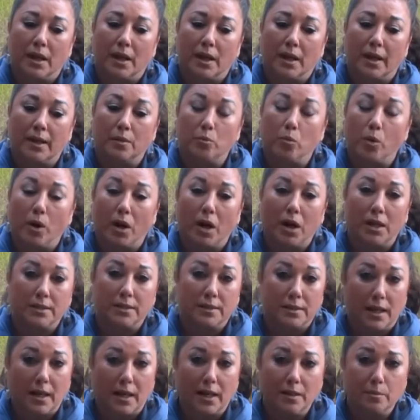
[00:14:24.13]
And why is
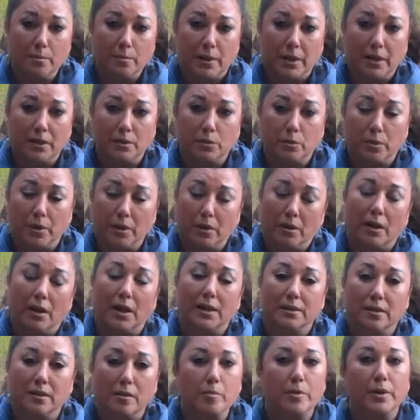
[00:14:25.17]
that? Because we are
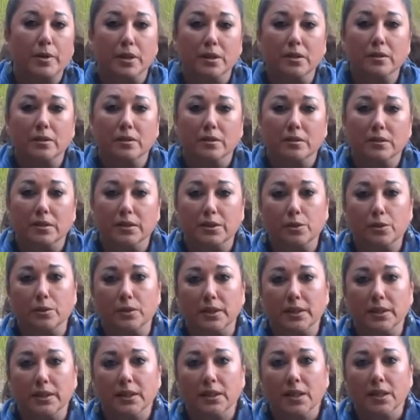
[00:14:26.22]
unlimited,
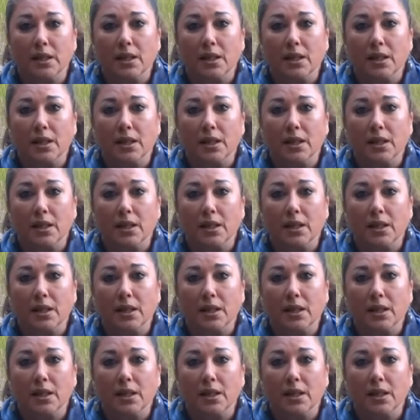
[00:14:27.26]
literally.